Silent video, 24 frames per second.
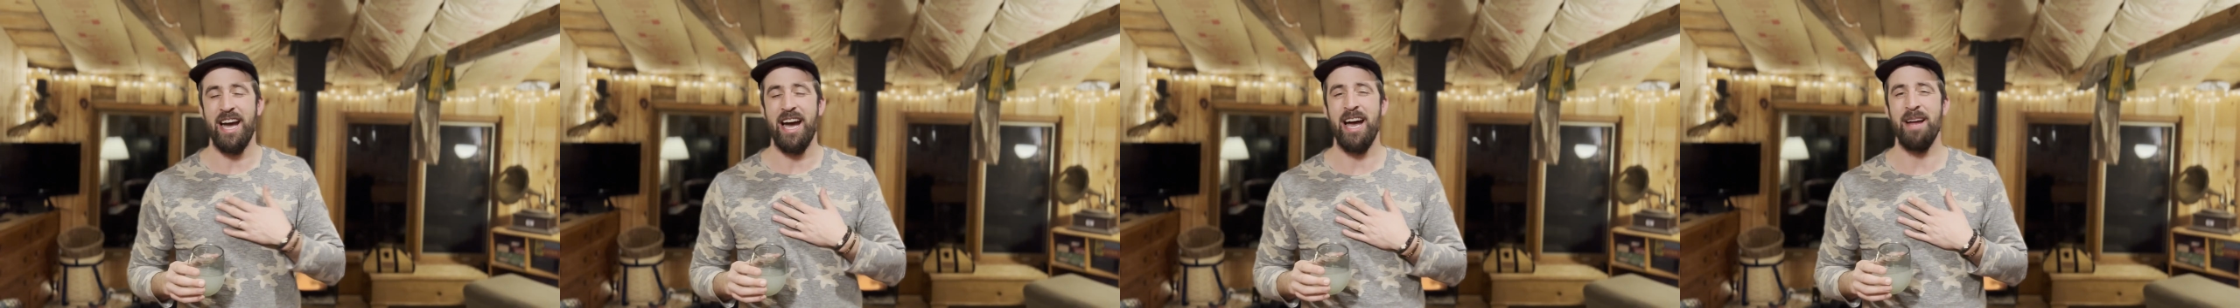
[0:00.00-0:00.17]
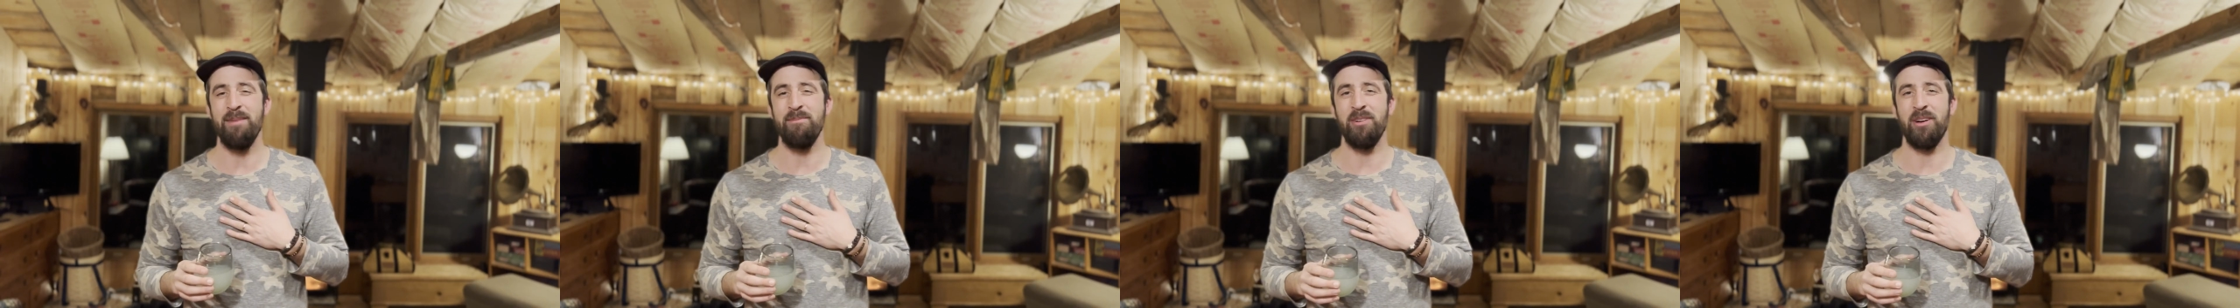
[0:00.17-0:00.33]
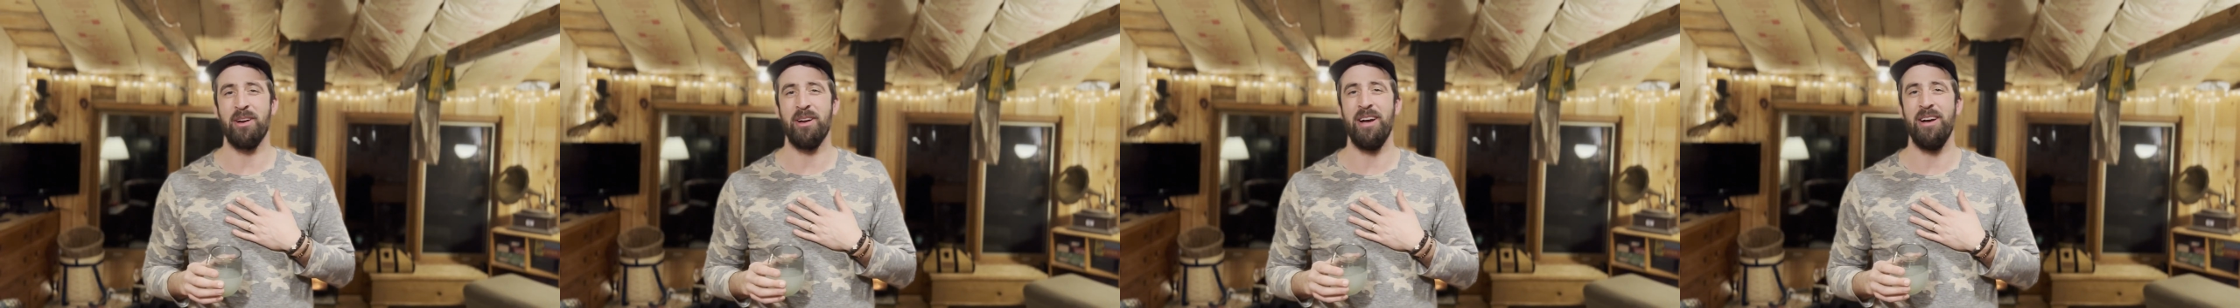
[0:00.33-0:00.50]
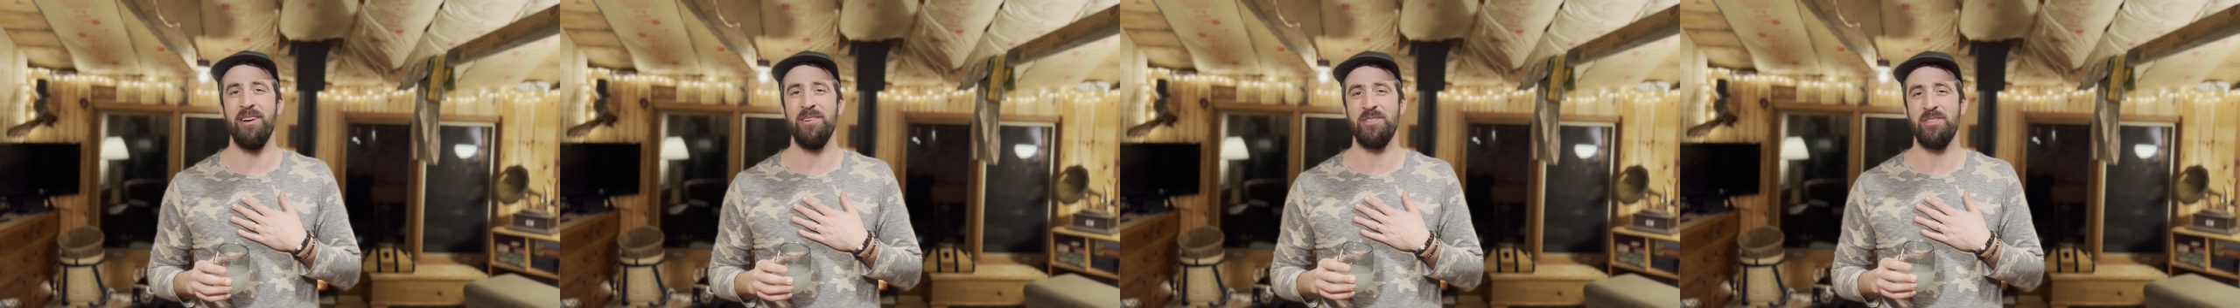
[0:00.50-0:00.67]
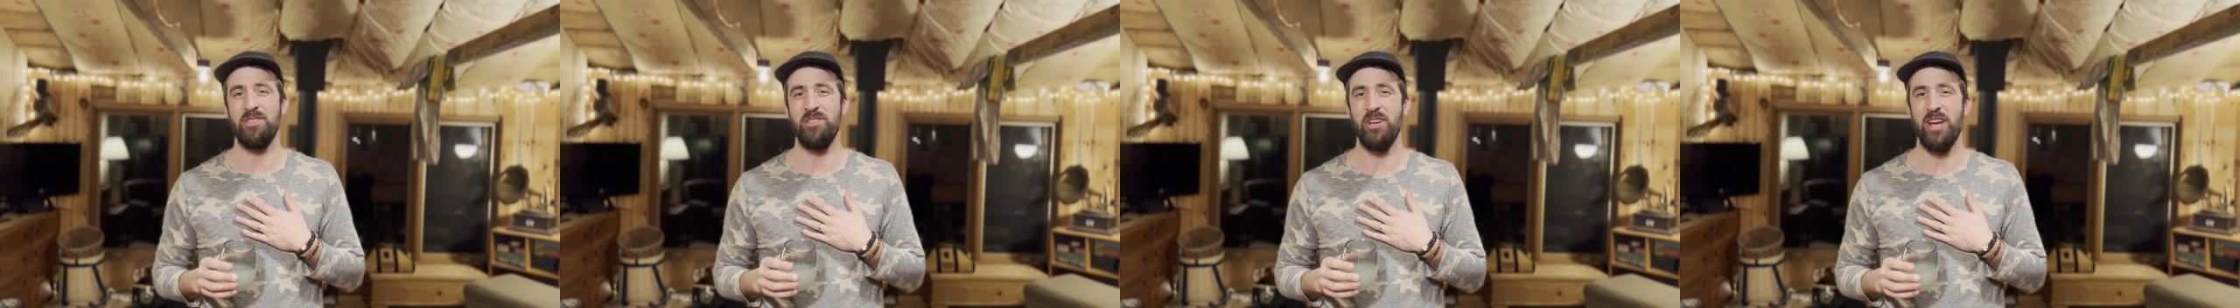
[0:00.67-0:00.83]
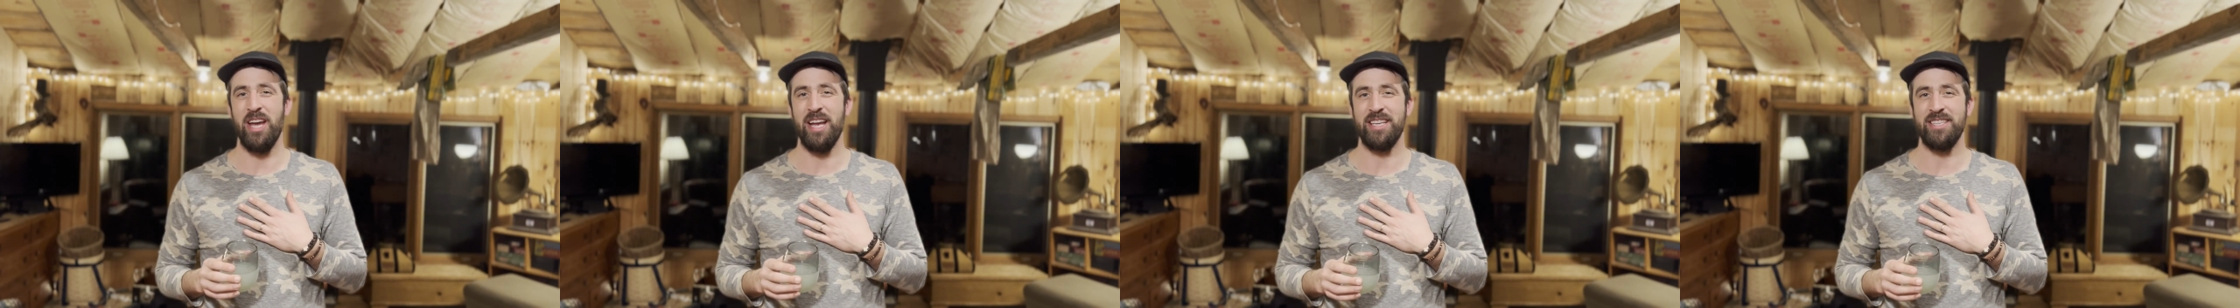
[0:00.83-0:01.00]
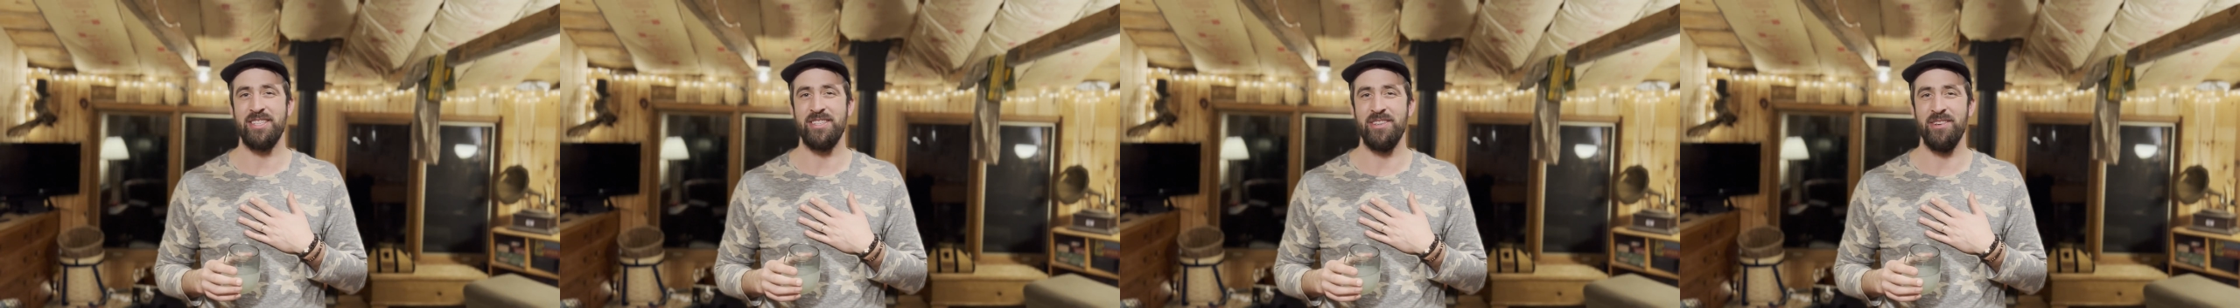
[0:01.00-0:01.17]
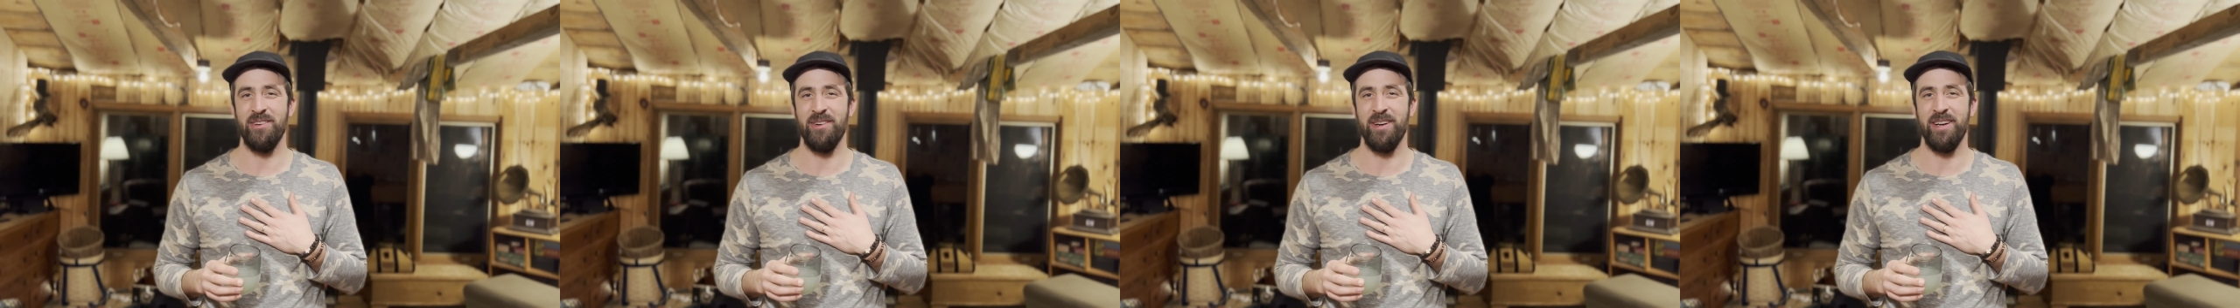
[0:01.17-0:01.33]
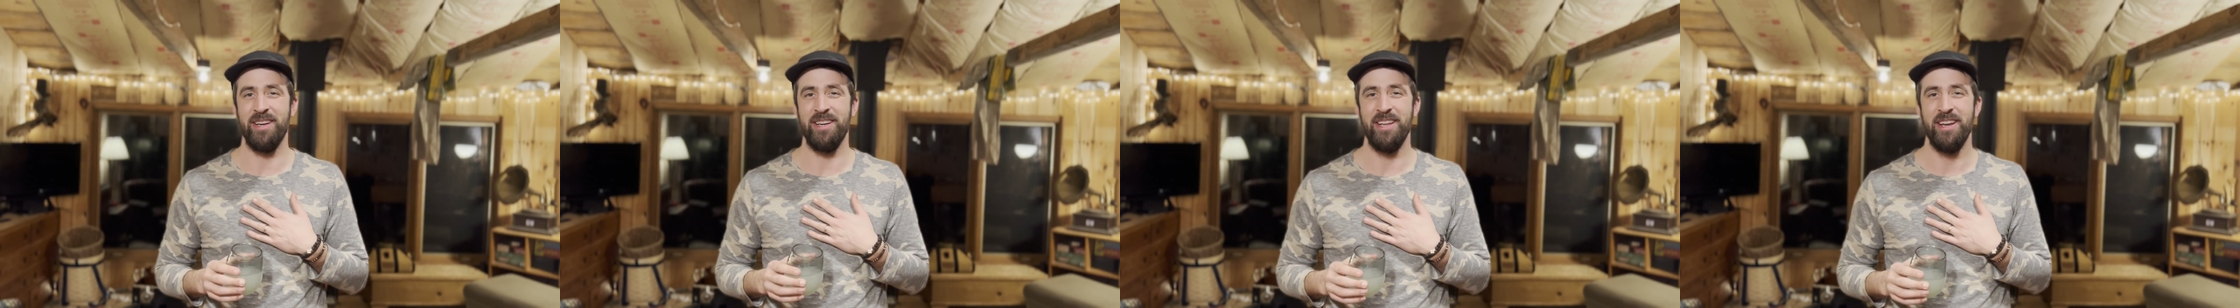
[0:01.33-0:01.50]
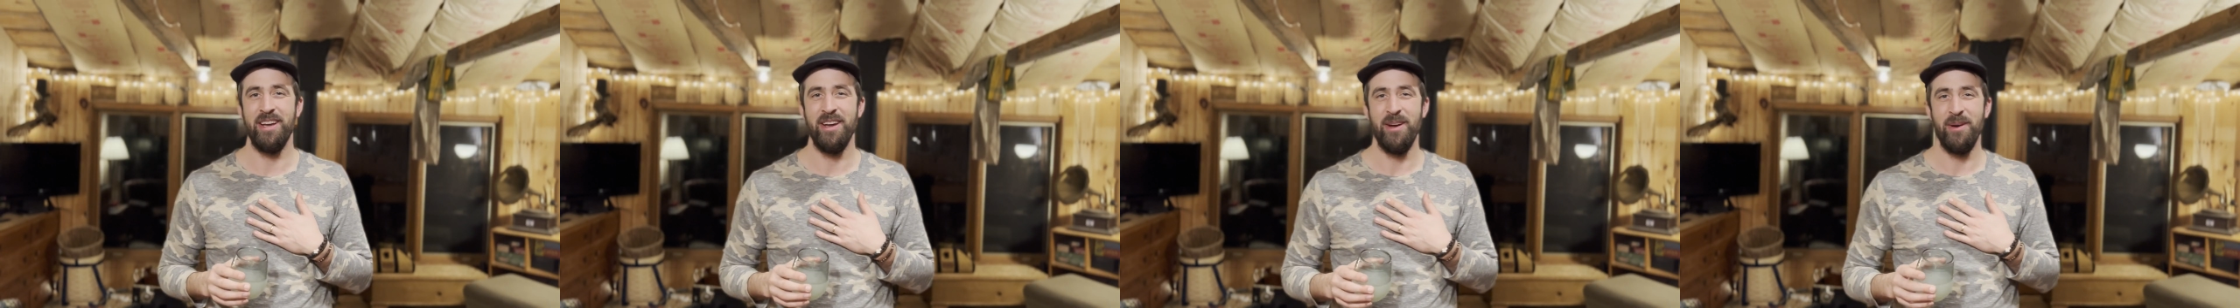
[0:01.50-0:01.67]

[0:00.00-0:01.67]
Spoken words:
I'm your host, Jack Stewart.